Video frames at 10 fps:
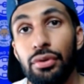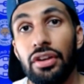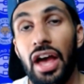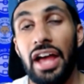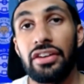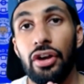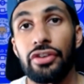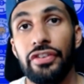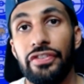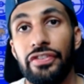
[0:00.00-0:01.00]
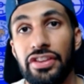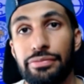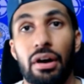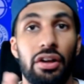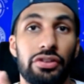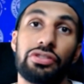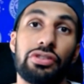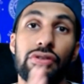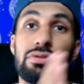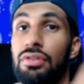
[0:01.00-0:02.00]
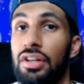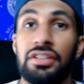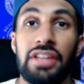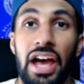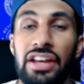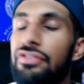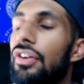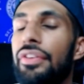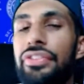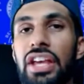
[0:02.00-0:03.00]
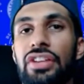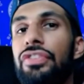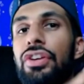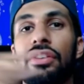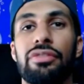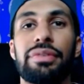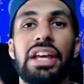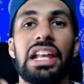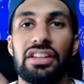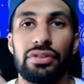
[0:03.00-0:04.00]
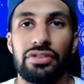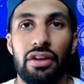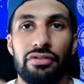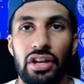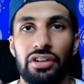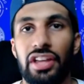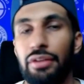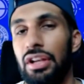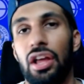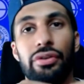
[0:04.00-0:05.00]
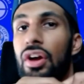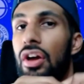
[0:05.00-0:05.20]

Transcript: going to hand over for this part to Dan from the SaintsView. There's a link to his channel down below.